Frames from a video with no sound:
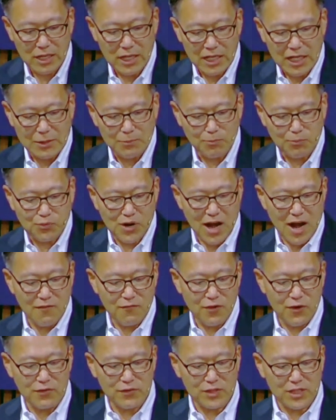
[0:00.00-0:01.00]
In
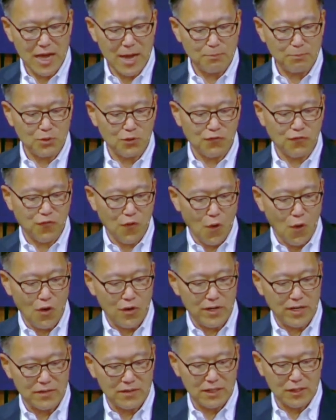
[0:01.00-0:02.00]
Proverbs chapter 4,
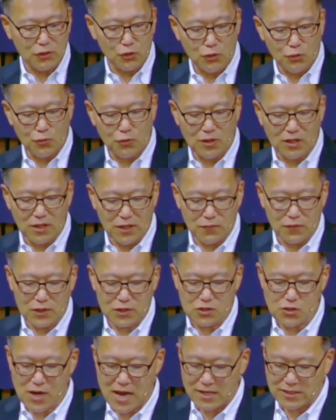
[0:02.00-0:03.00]
in the New Living
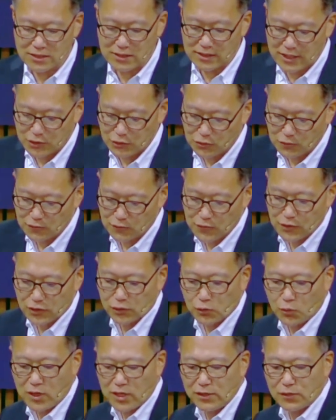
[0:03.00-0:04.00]
Translation, verse
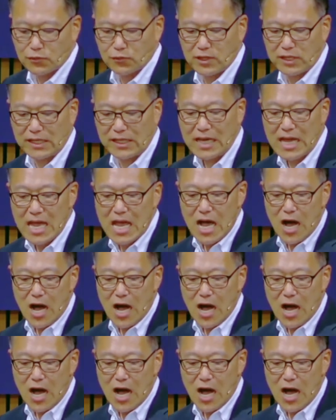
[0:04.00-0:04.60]
23,